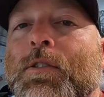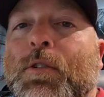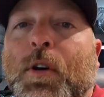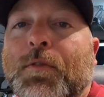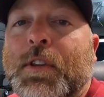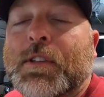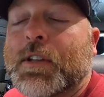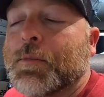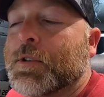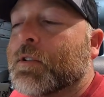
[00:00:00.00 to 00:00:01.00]
So hopefully this
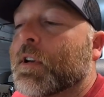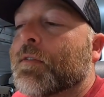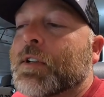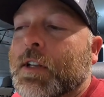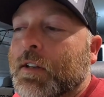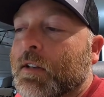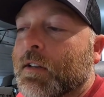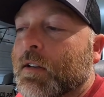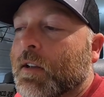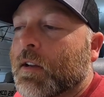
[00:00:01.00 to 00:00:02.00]
helped you. If it didn't,
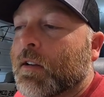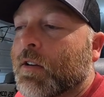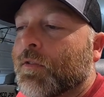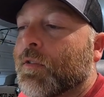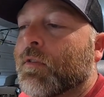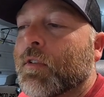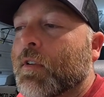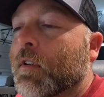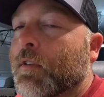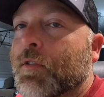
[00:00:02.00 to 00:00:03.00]
or
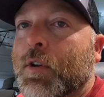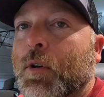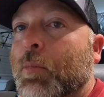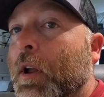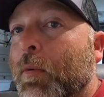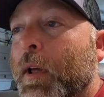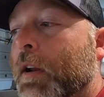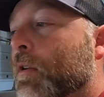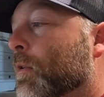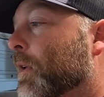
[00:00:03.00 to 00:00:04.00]
if you know a better way
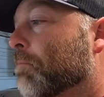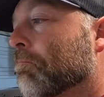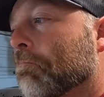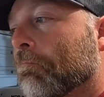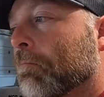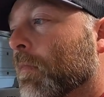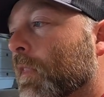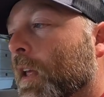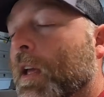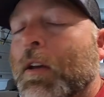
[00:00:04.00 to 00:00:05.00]
to do it,
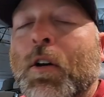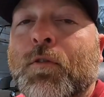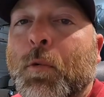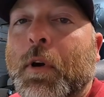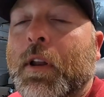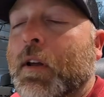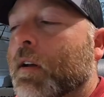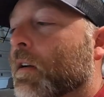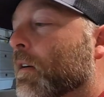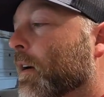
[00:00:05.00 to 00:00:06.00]
hey, go for it.
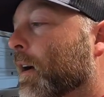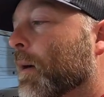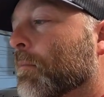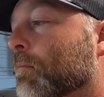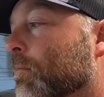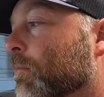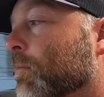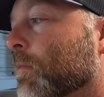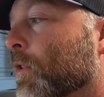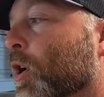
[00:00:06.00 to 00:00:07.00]
I'm
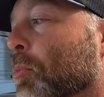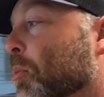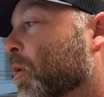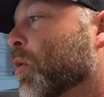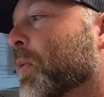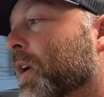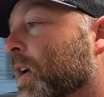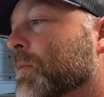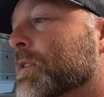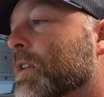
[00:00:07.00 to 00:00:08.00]
no pro when it
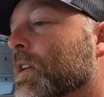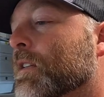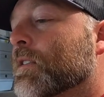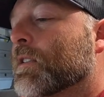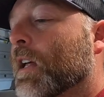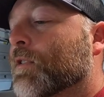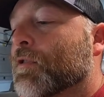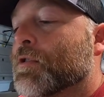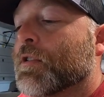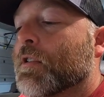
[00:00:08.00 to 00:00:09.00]
comes to this, that's
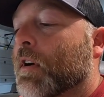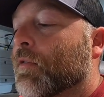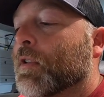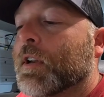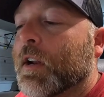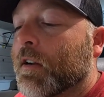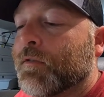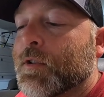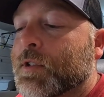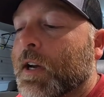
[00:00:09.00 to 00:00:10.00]
for sure. I've only done it a
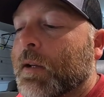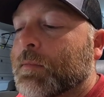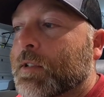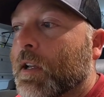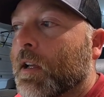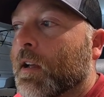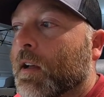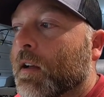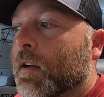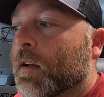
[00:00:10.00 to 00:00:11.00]
few times,
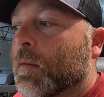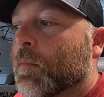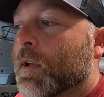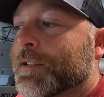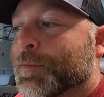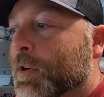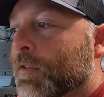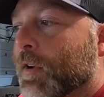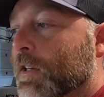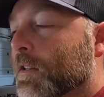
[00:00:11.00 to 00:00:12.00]
but it's pretty
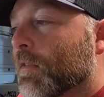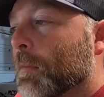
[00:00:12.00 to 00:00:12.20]
effective.